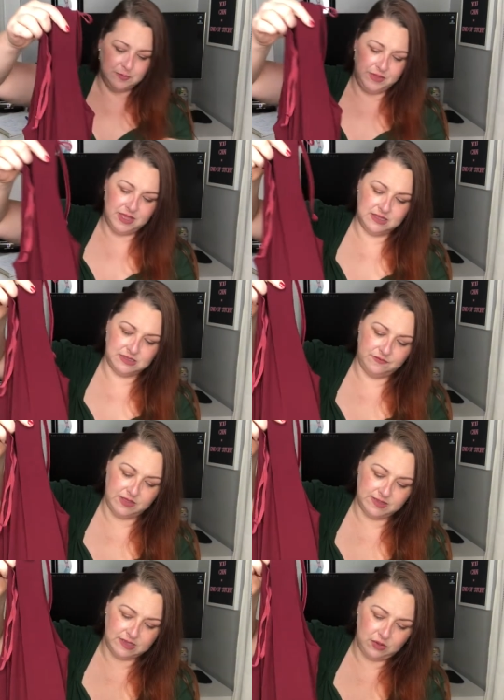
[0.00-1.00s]
because of
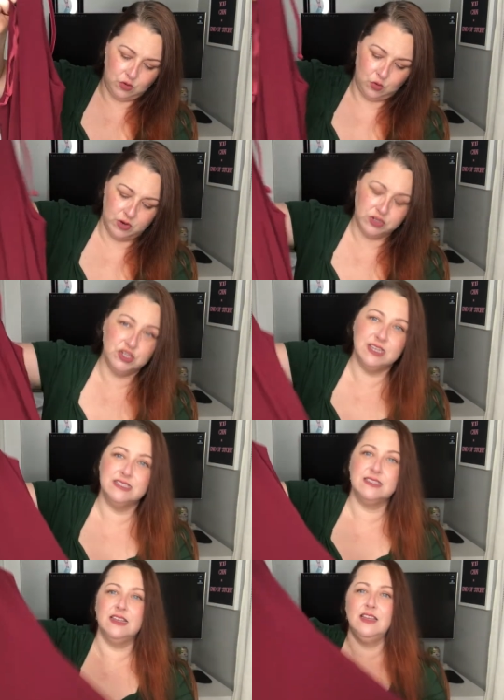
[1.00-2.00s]
this
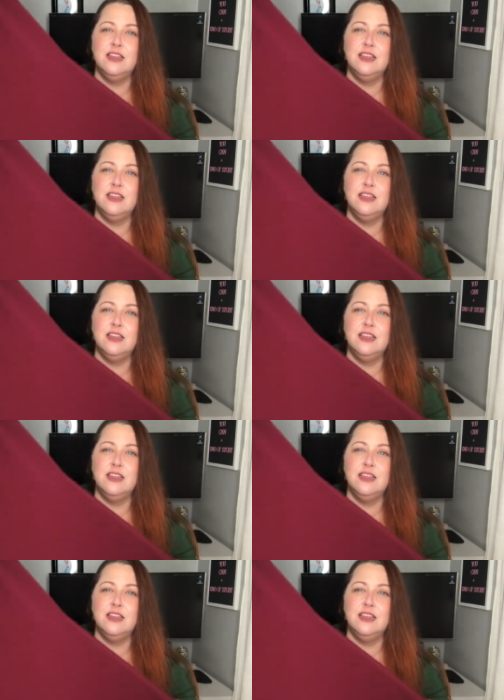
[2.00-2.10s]
gorgeous